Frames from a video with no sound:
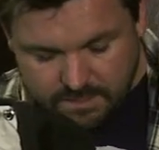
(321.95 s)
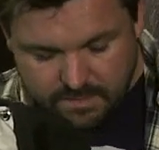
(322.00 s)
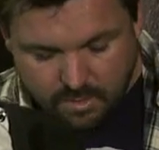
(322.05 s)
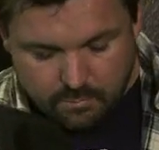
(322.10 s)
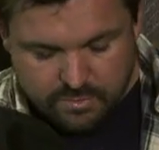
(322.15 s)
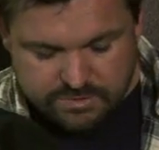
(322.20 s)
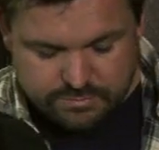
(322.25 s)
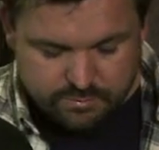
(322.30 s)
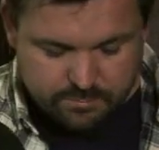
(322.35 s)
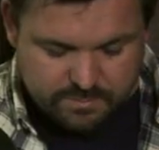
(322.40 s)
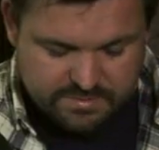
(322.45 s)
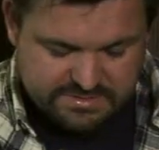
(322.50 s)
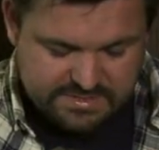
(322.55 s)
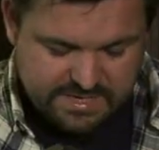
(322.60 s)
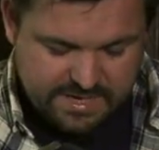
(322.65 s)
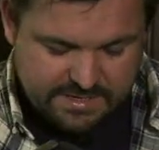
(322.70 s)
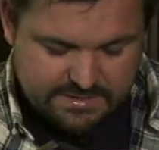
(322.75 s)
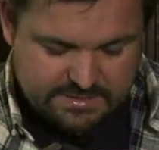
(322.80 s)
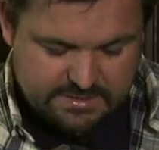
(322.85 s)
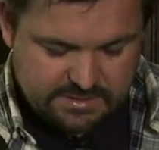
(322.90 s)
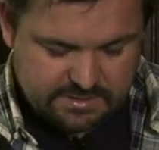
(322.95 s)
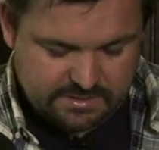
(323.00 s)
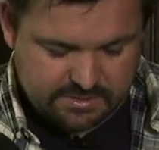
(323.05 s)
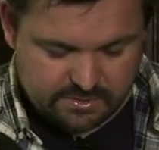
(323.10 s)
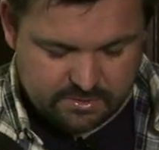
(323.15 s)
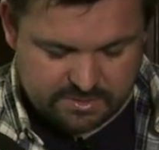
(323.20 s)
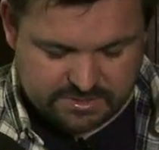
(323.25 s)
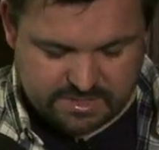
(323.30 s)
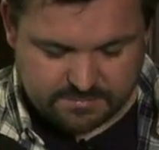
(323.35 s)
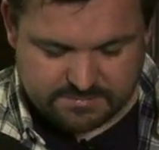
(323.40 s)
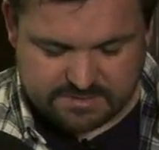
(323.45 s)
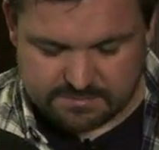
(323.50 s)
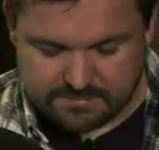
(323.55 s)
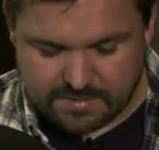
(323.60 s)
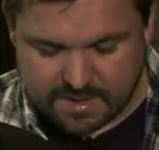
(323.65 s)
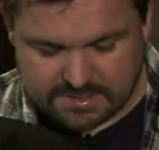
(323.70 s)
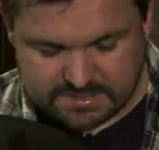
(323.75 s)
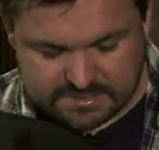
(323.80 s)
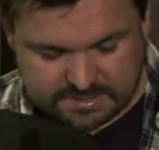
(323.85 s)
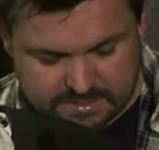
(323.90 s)
which will protect your subject
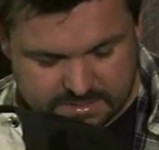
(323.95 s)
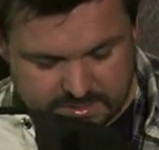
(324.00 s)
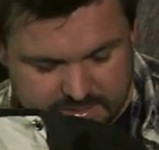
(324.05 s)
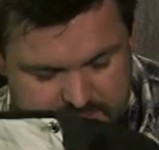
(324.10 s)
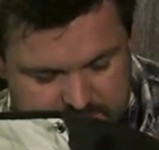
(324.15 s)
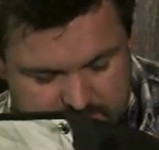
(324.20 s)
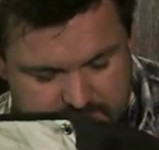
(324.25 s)
matter